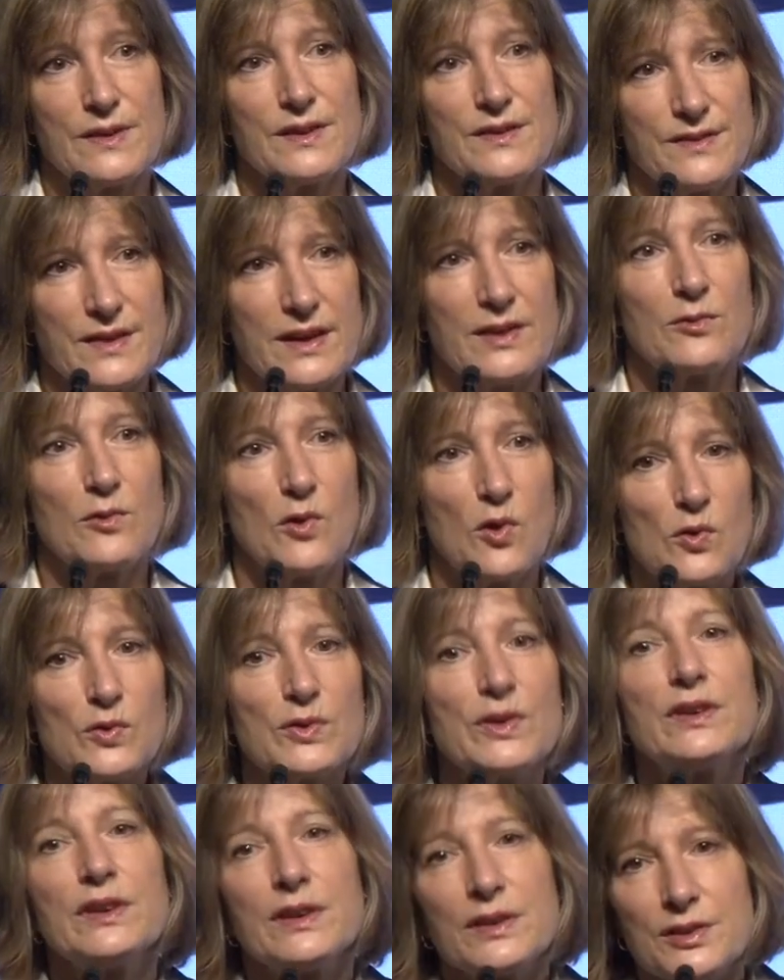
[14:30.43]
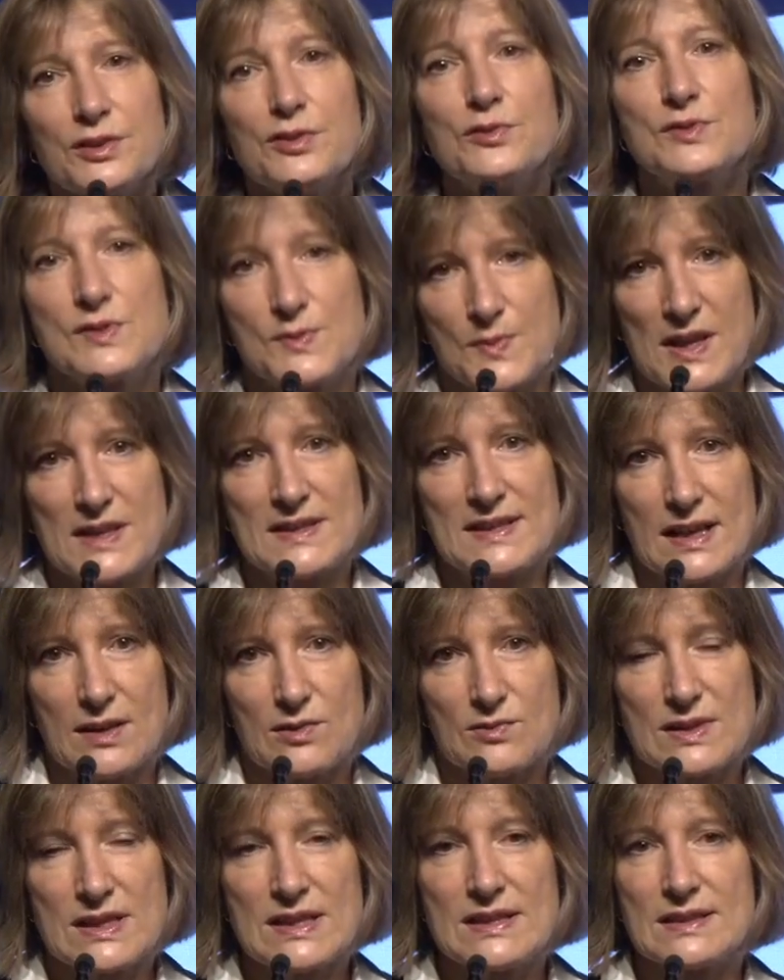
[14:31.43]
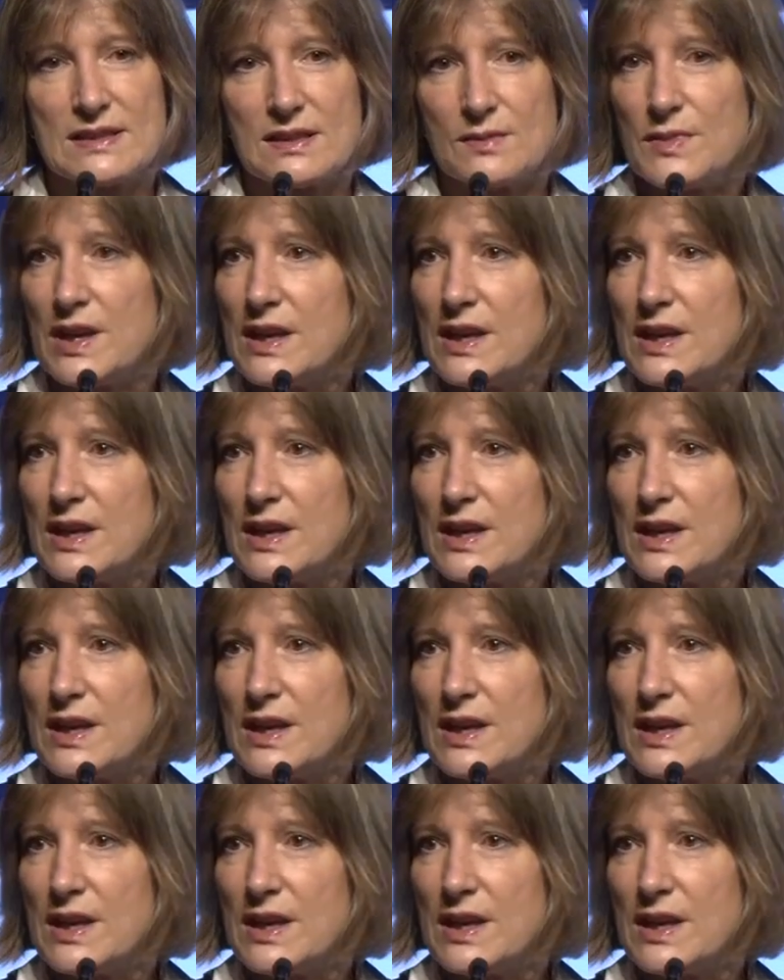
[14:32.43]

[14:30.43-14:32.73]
their own new space ecosystem.